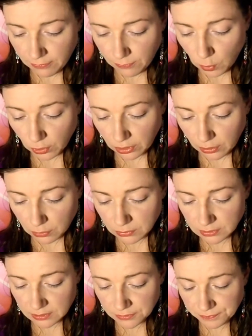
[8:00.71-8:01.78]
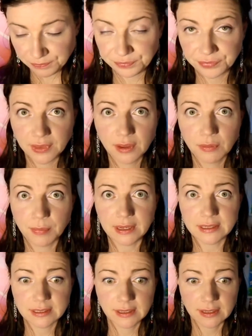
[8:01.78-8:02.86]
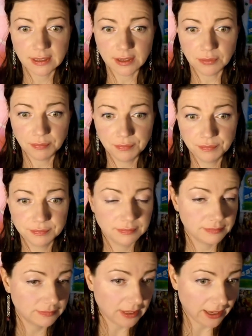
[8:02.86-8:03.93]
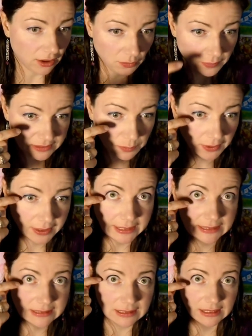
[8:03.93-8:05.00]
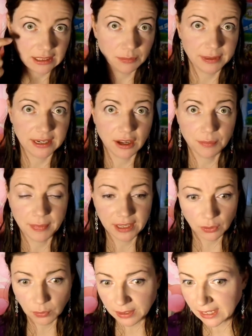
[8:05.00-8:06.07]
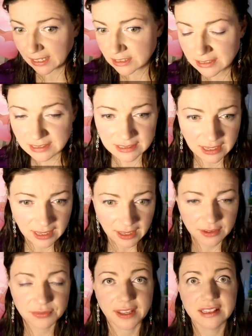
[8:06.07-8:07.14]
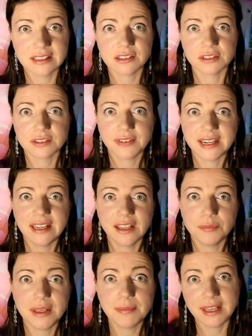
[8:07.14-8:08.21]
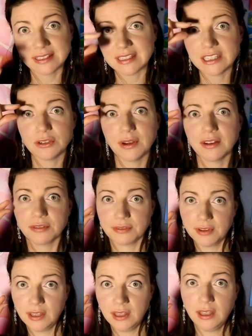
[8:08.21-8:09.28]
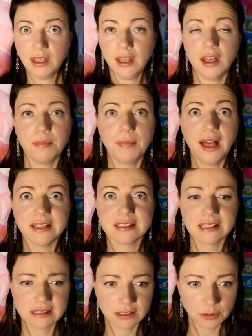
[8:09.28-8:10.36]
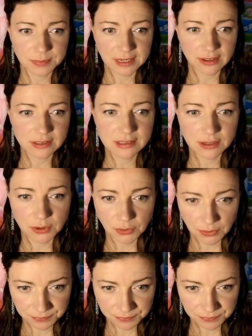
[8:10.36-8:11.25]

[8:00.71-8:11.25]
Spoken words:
for those, but I always wear at least a little bit on my lower lashes. I find this looks funny on me because I do have eyes that slope down, so